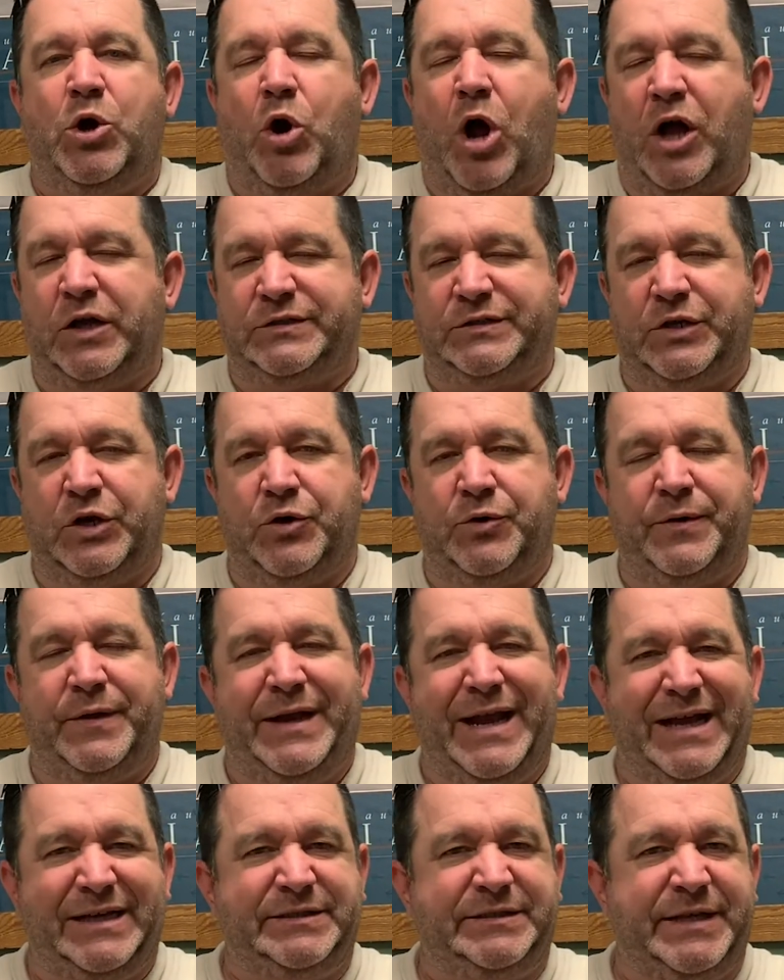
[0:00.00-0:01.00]
Also, the
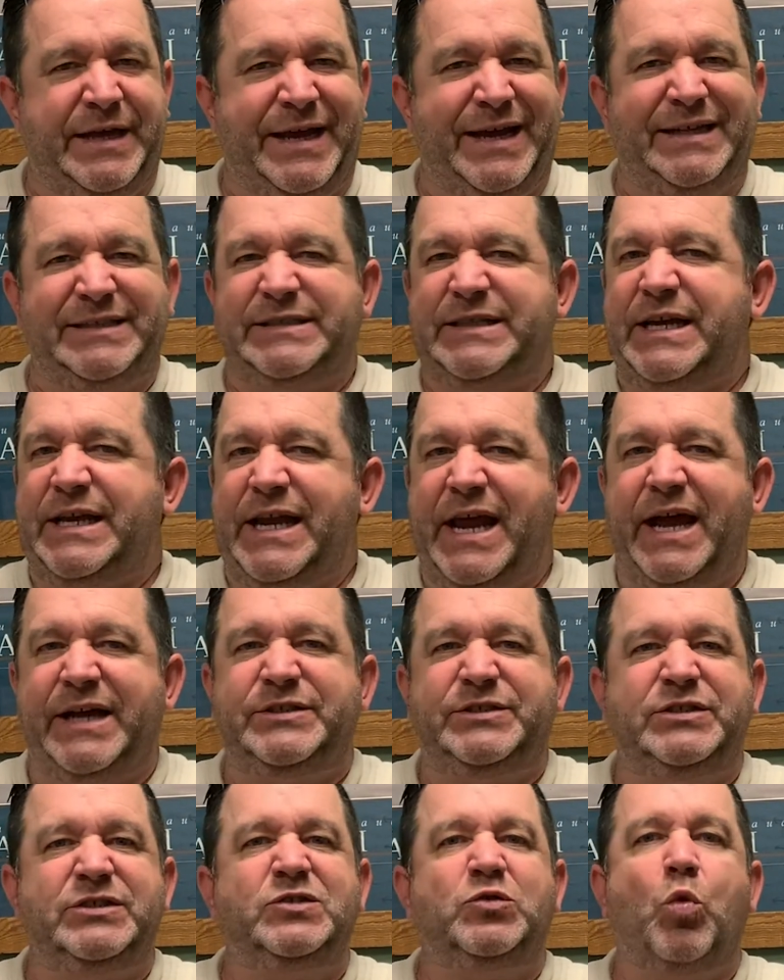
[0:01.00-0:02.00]
next thing is
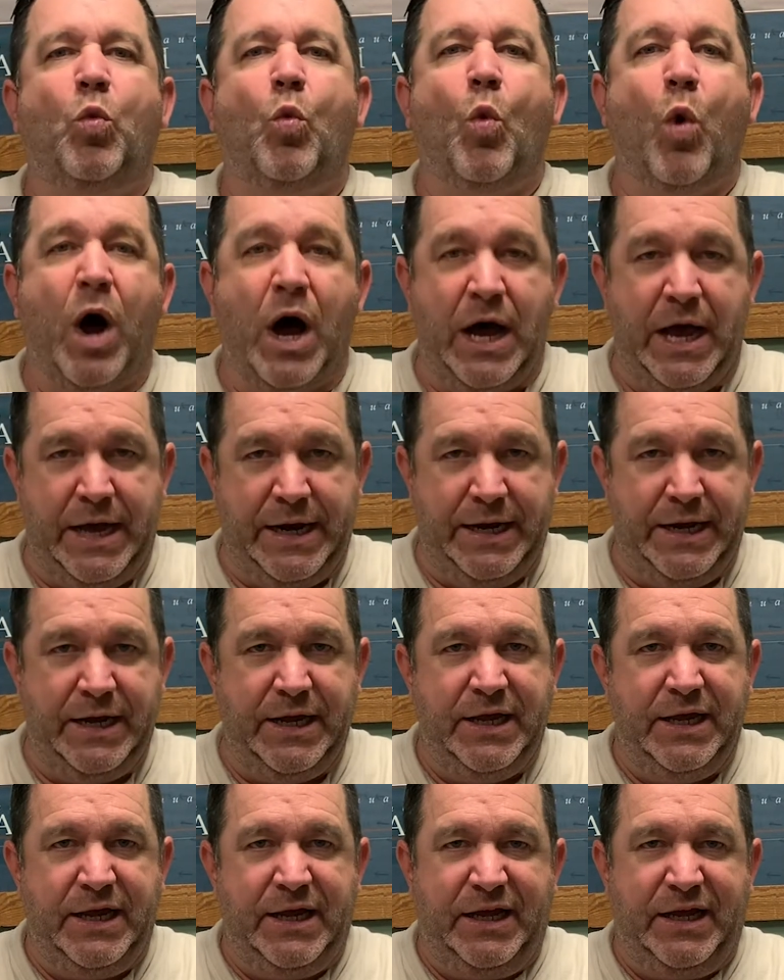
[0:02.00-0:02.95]
Connections 1